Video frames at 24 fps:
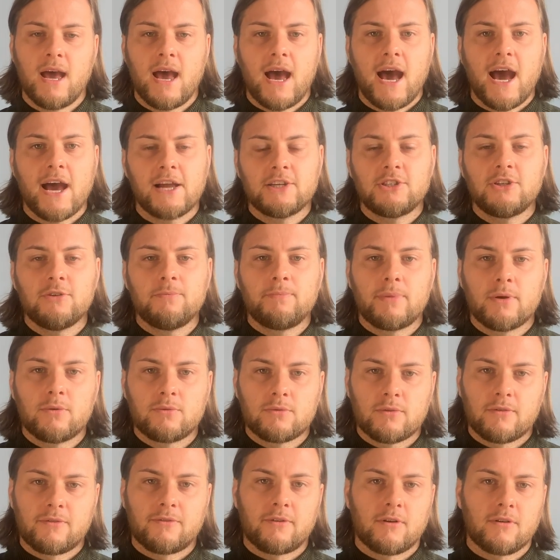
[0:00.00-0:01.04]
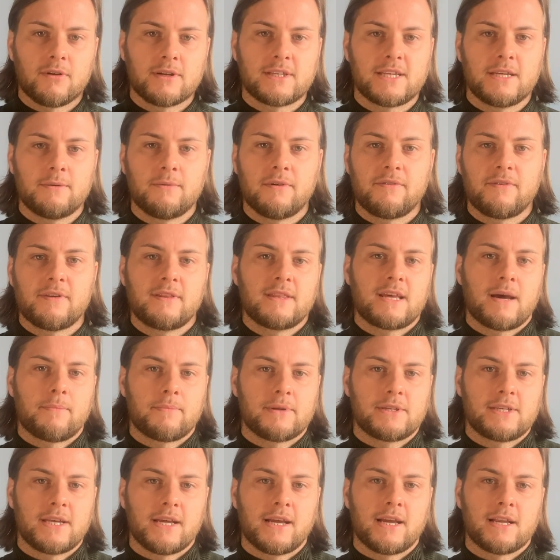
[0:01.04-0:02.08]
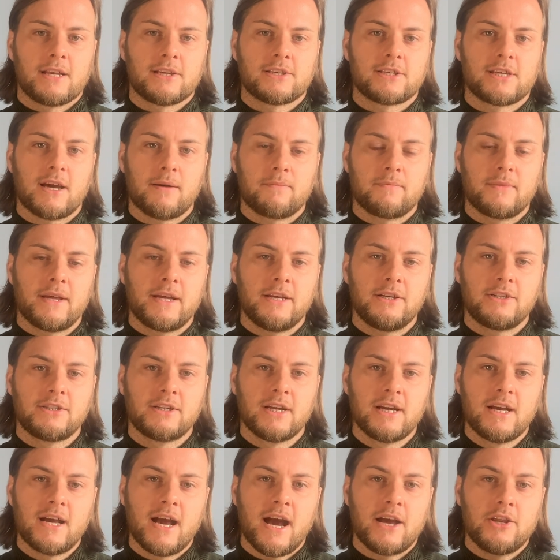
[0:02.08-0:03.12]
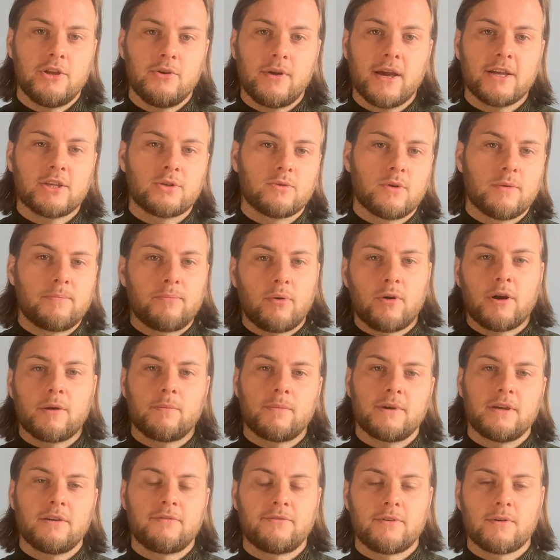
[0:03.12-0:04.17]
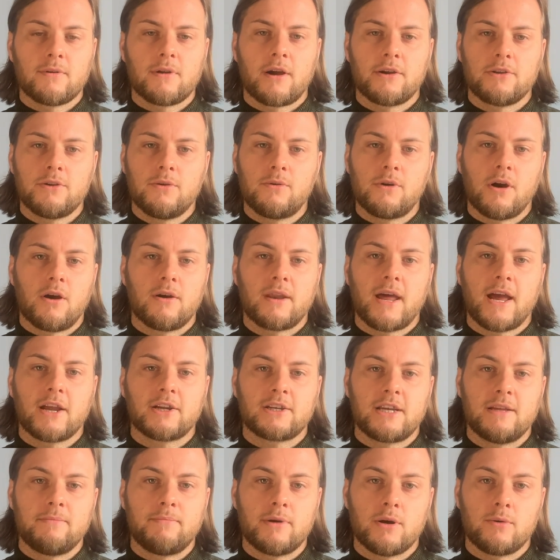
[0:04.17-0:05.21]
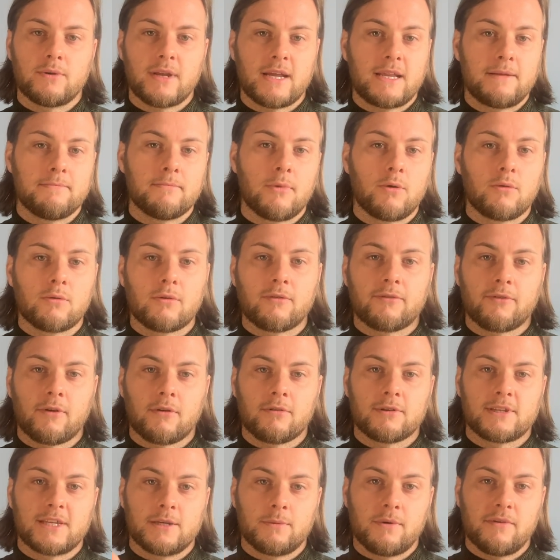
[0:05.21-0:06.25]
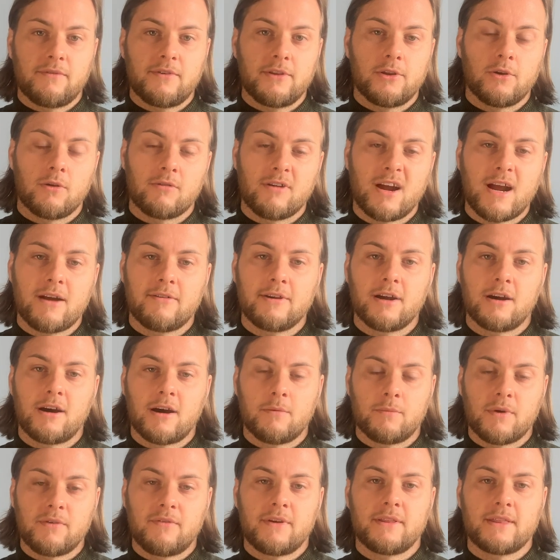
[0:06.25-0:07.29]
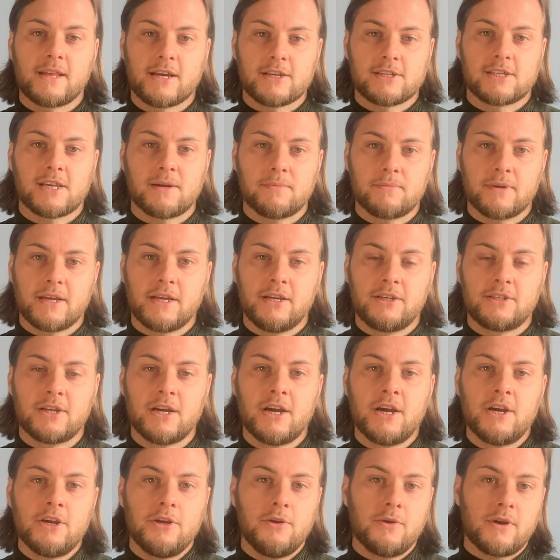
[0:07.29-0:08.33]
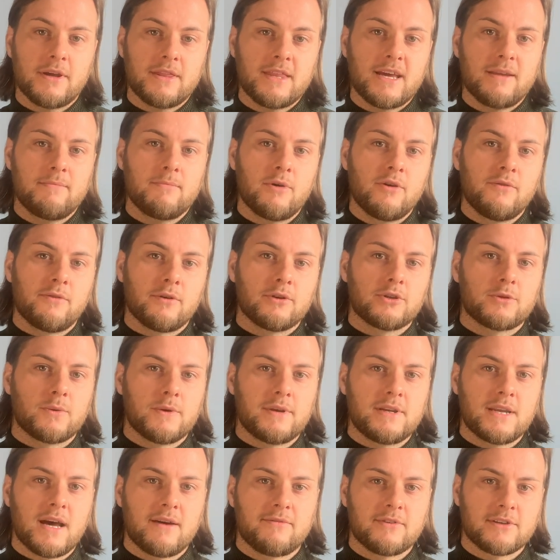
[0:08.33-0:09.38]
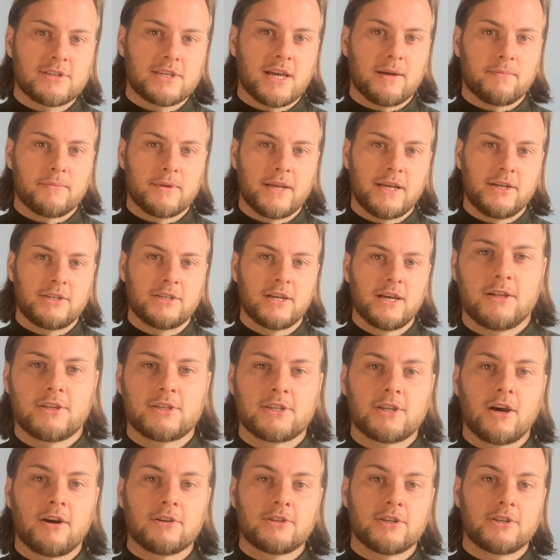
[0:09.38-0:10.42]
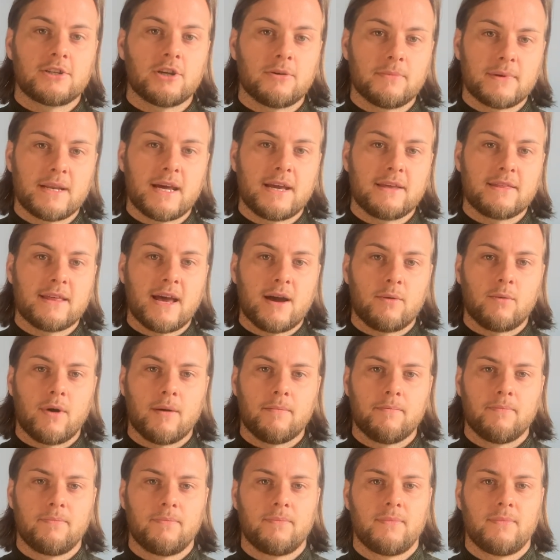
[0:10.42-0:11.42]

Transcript: As you build authority within that particular sub niche and you get to a point where you feel like you can't actually build any more authority within your area and within that sub niche, you can then move on to another sub niche and start to dominate that one.